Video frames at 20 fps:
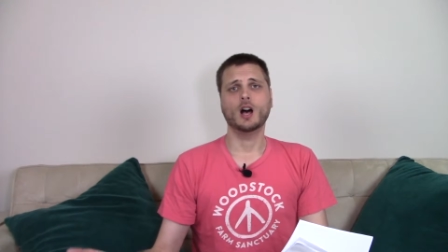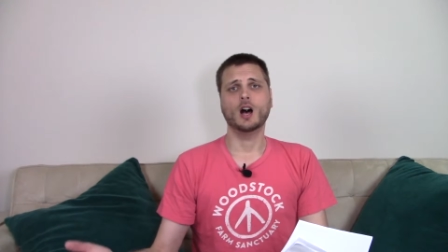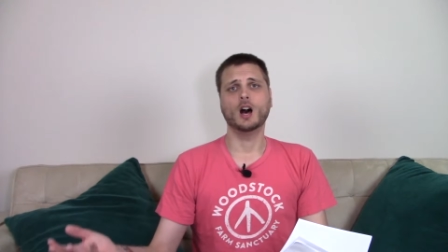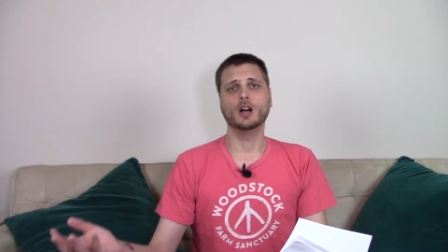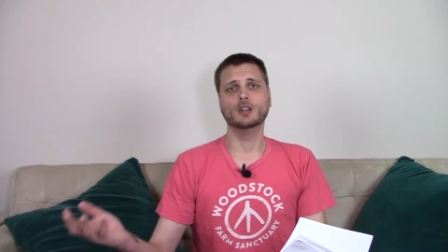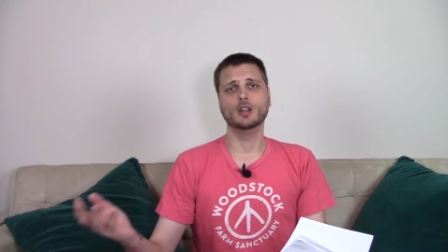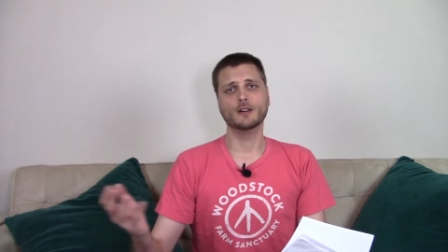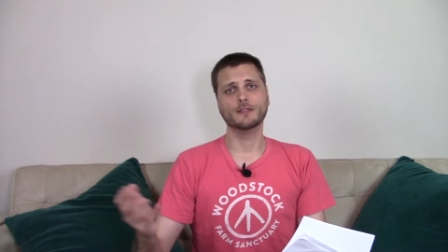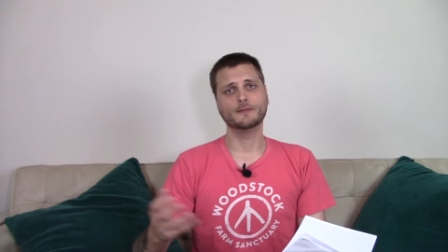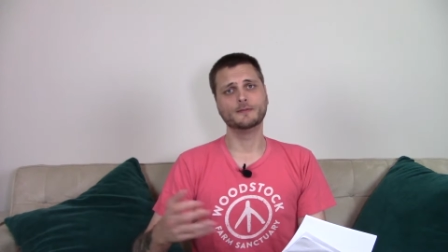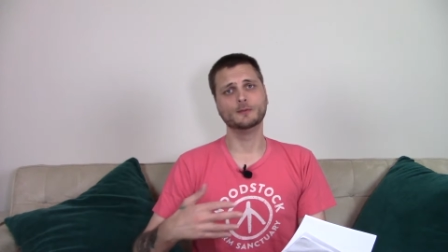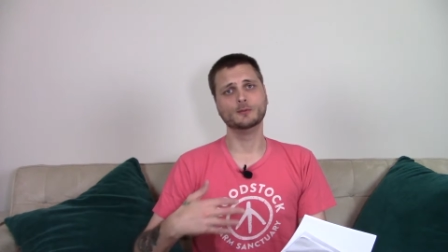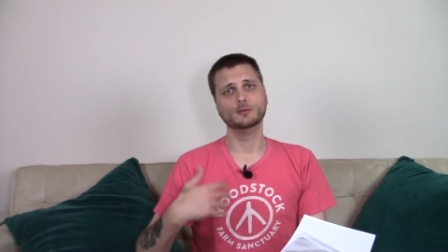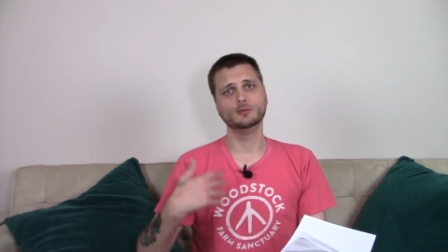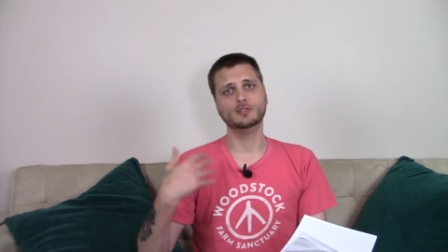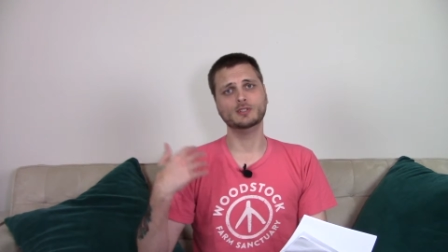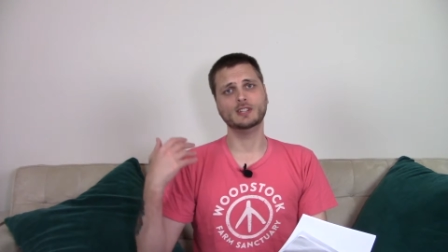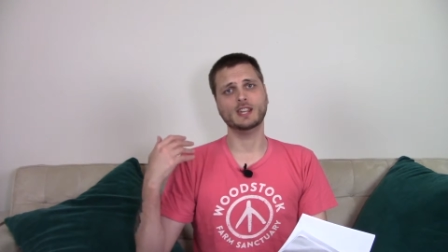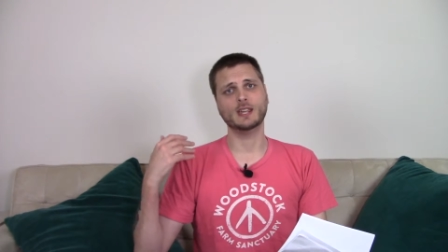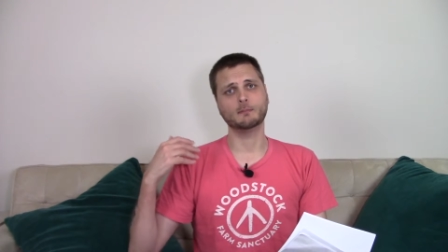enough food
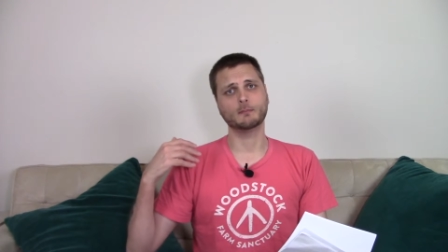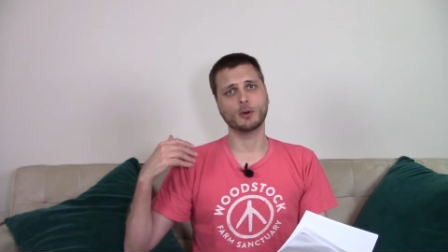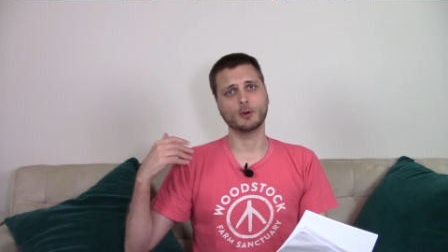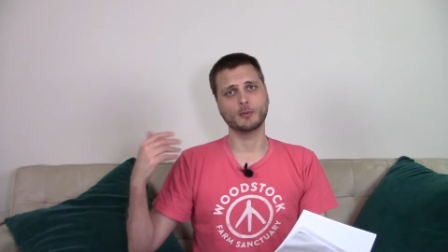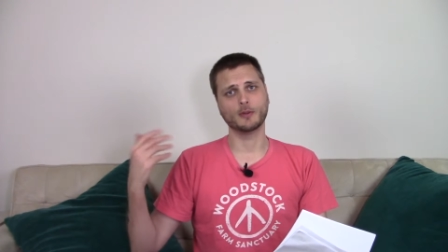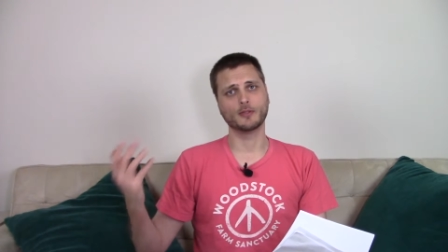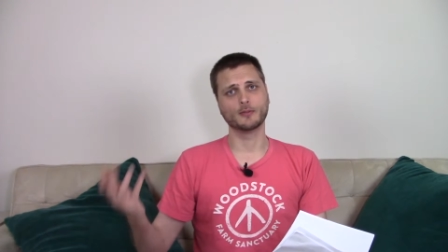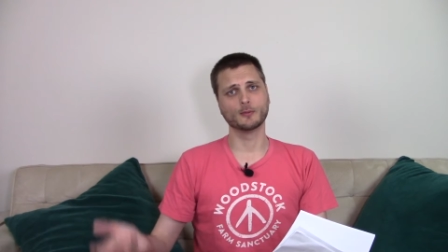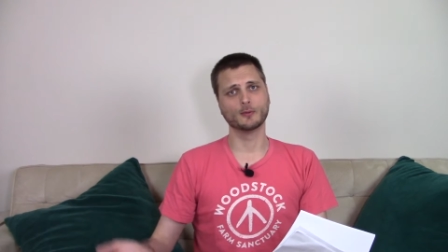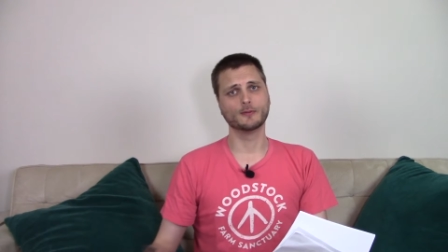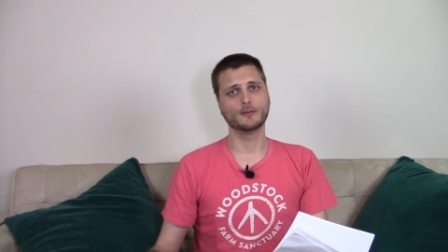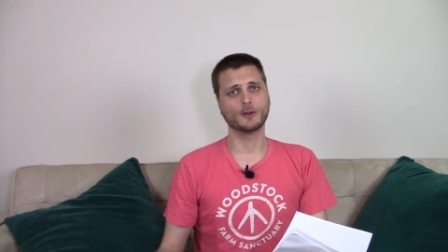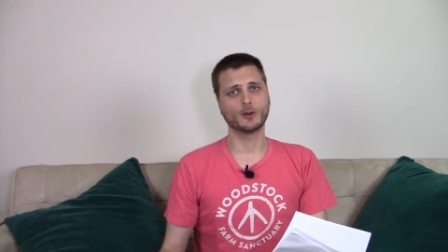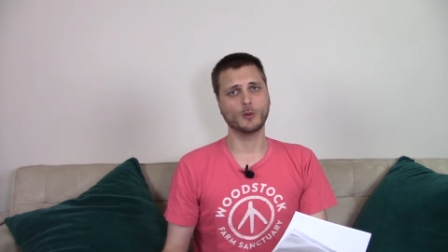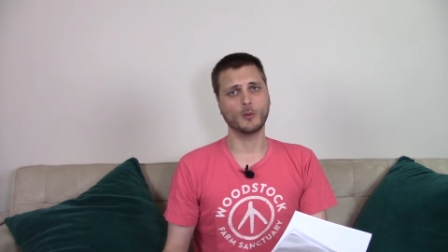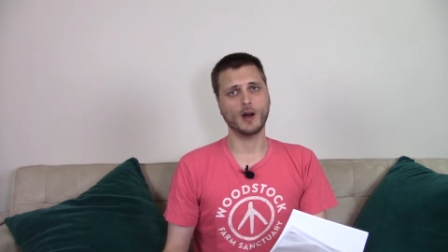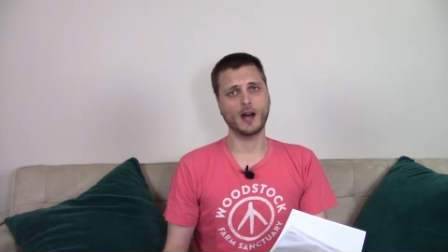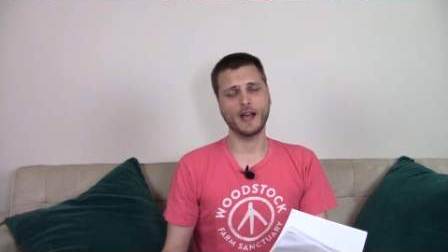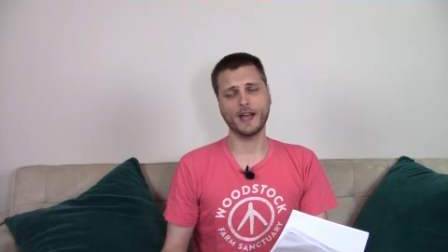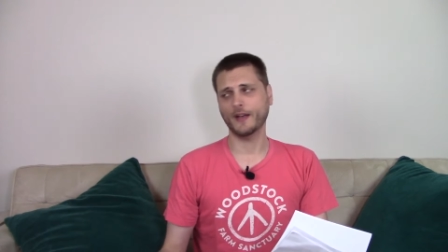to get Boba through for a
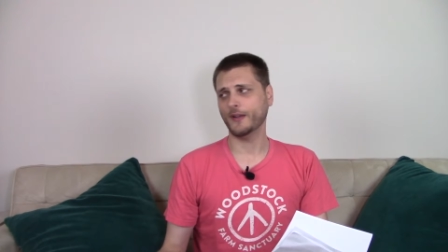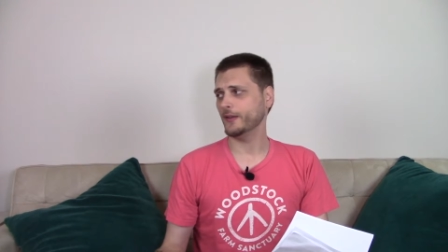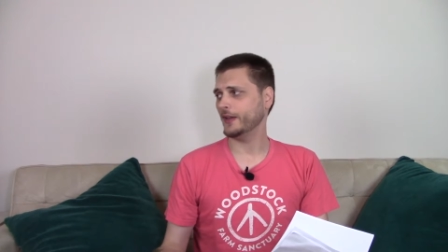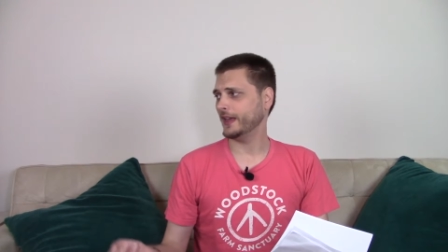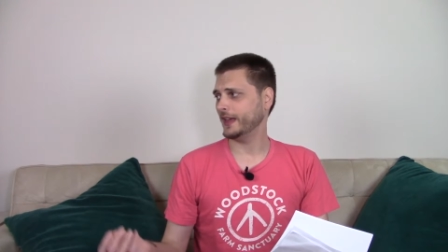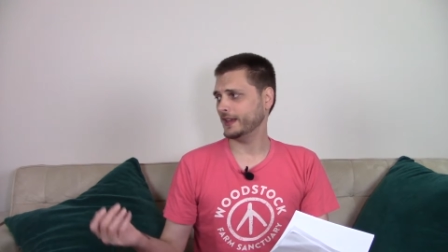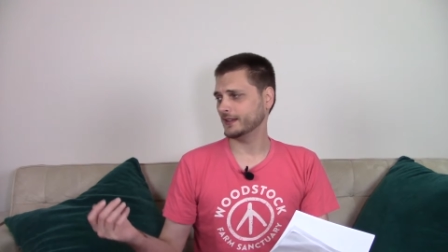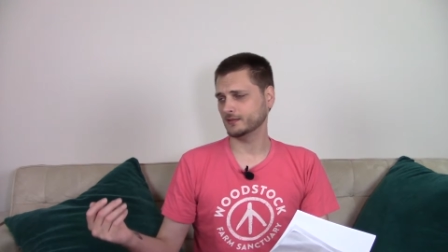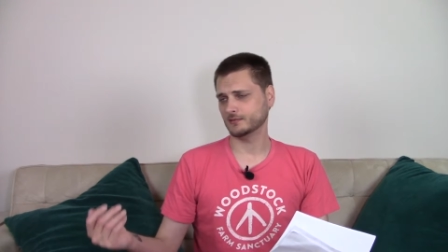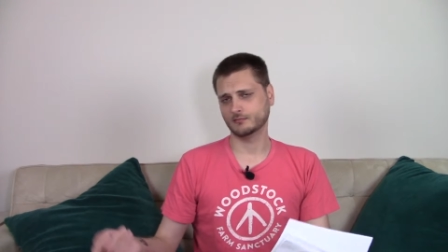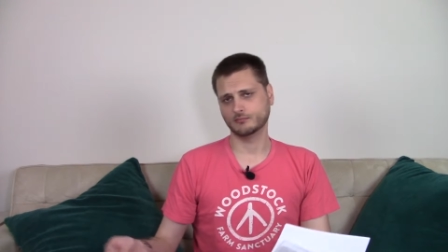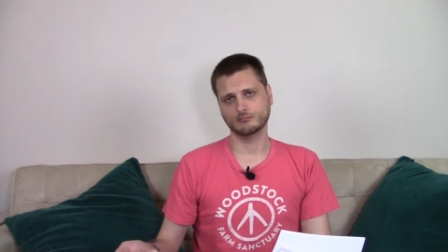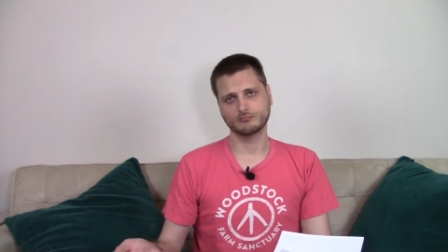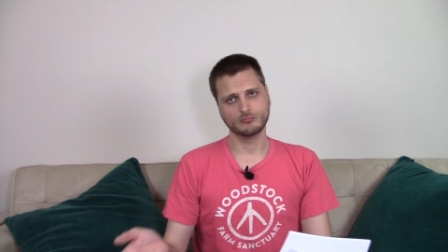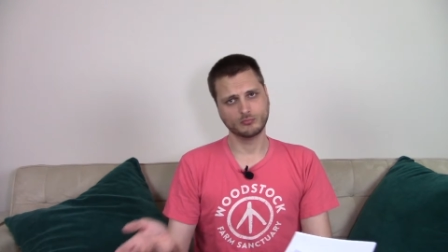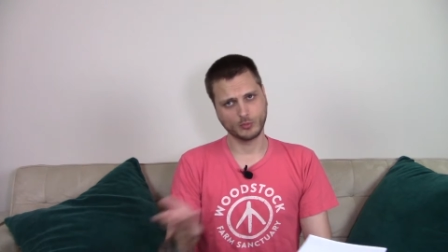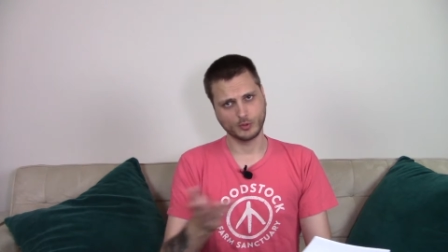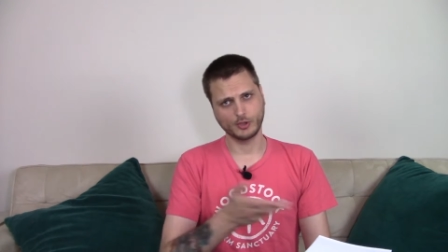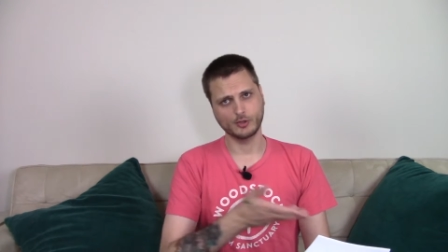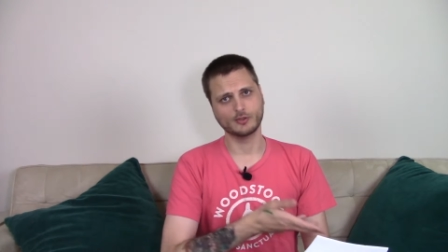while, and
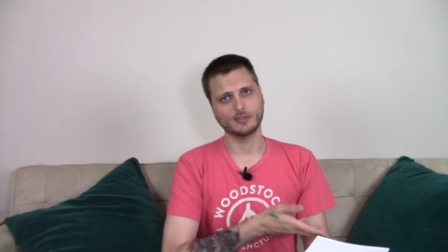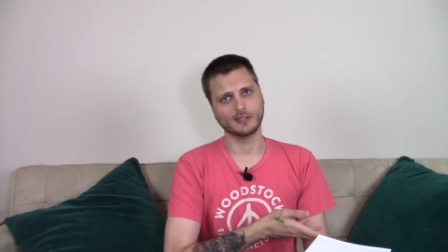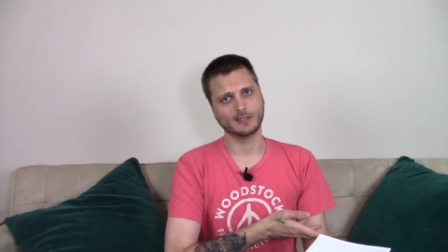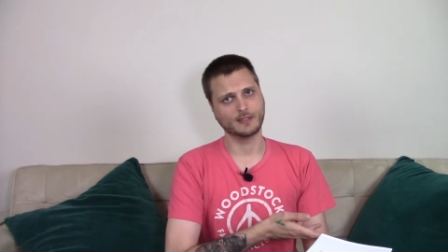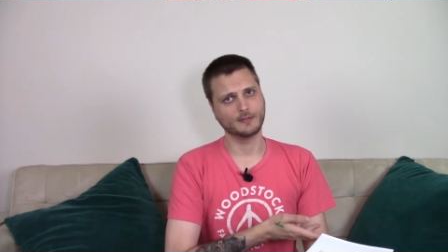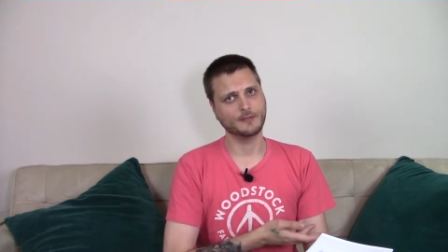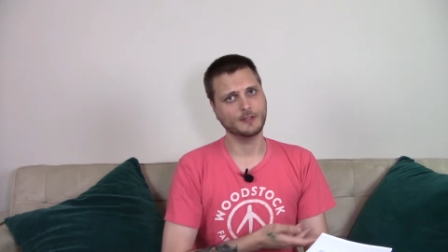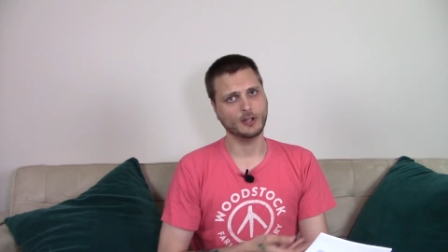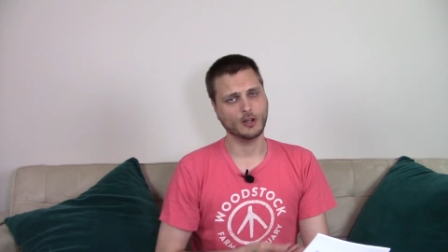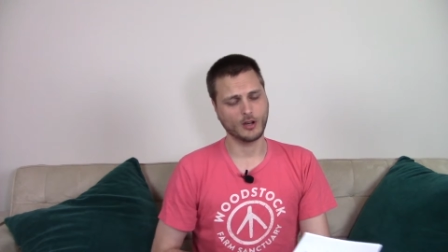we're using it to feed